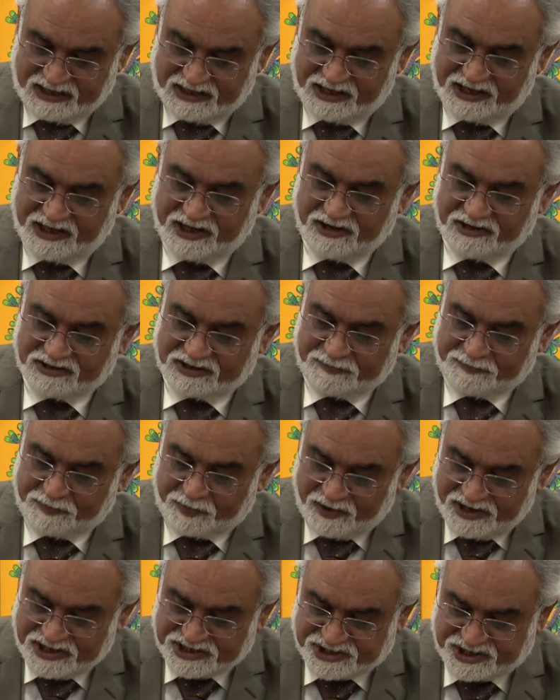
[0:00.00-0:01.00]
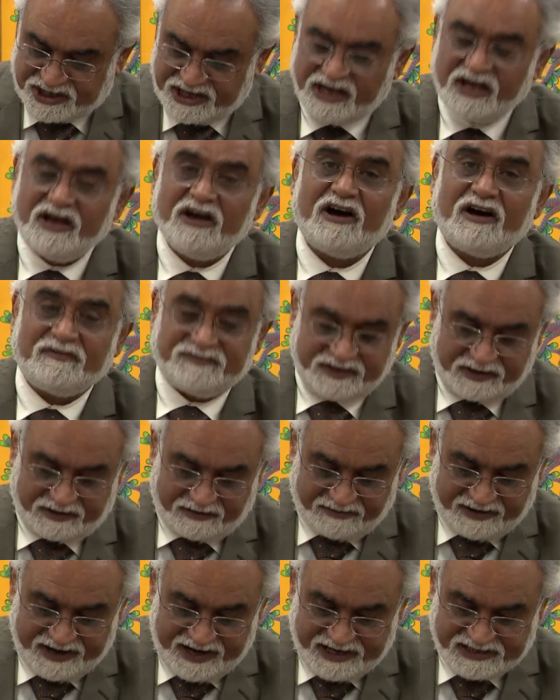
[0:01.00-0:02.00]
hear the poetry of the
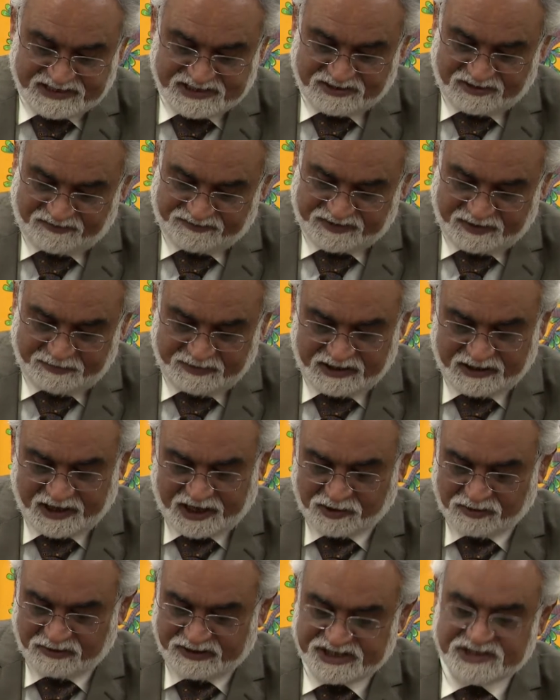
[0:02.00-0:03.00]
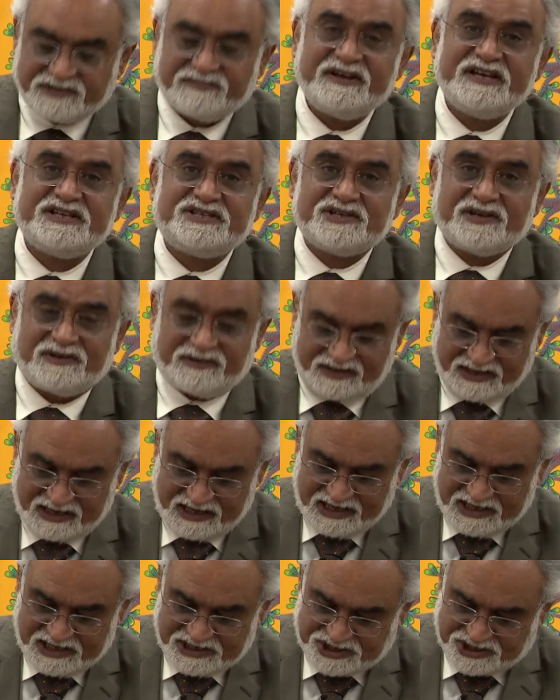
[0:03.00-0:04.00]
greats of Tamil Nadu literature,
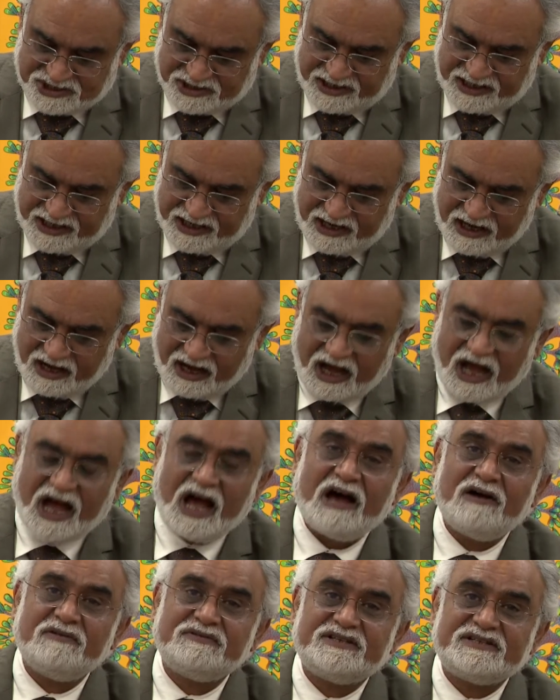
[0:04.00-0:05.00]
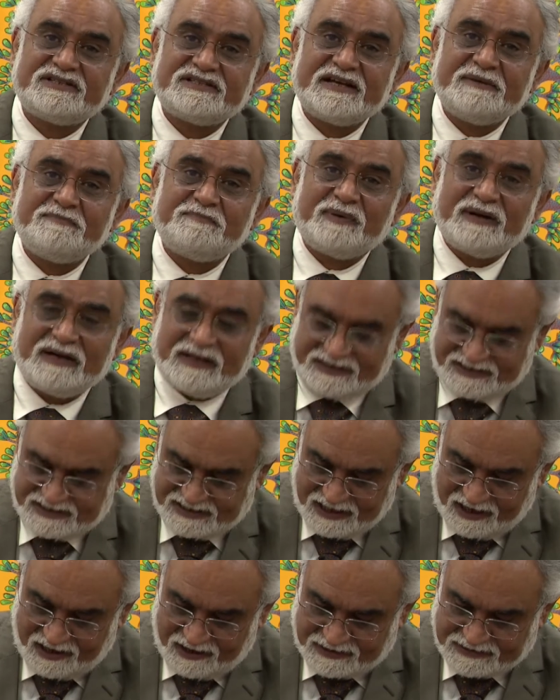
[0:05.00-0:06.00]
study how the temple
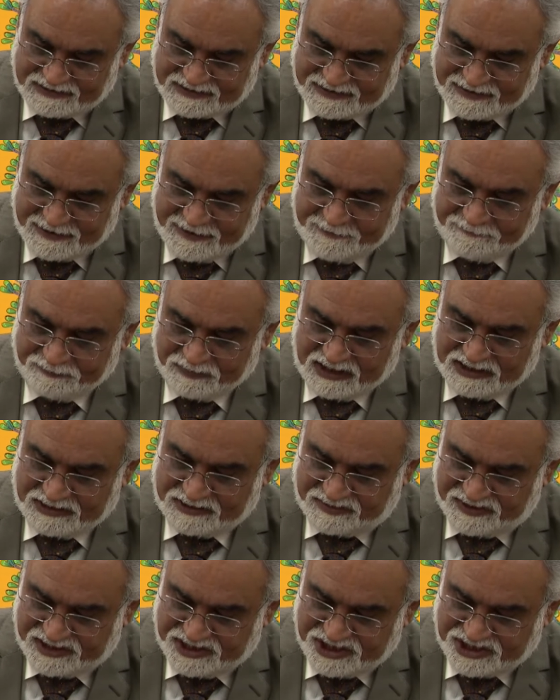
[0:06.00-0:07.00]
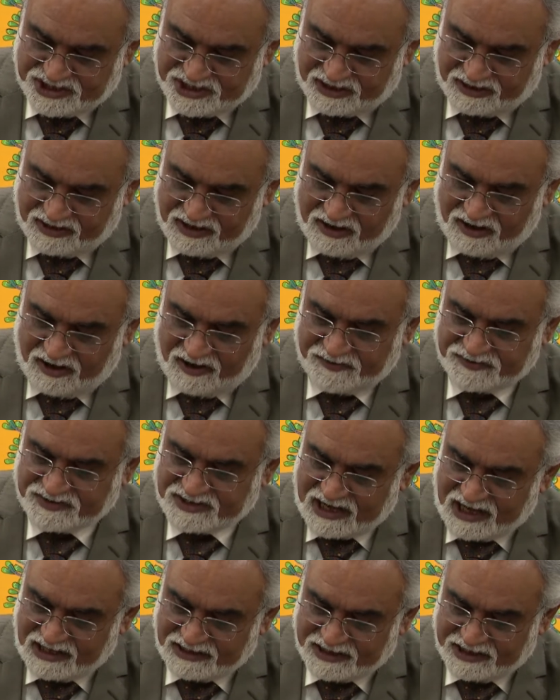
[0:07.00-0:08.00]
dance tradition of
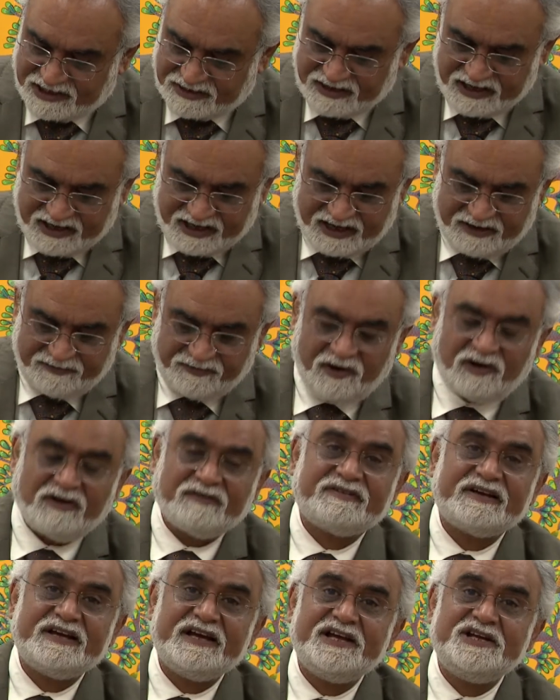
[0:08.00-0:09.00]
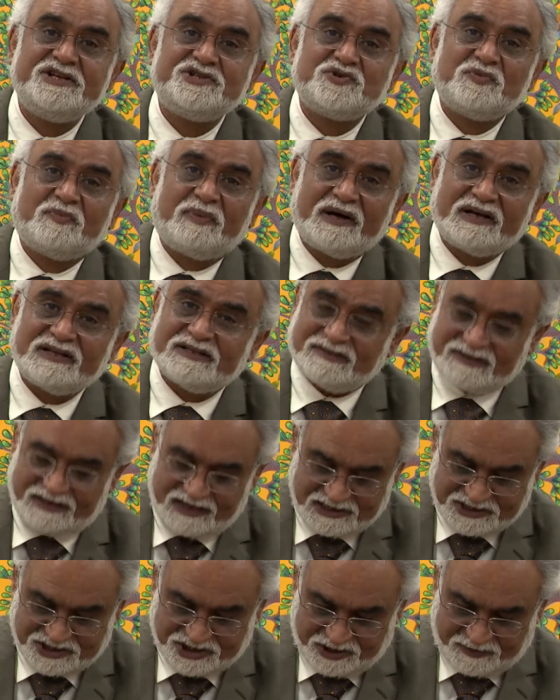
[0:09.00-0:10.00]
Sandir evolved into
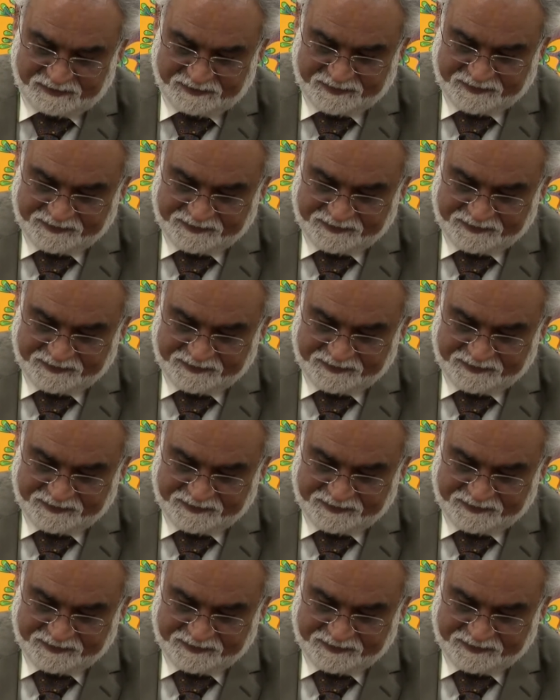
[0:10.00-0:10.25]
Bharatanatyam,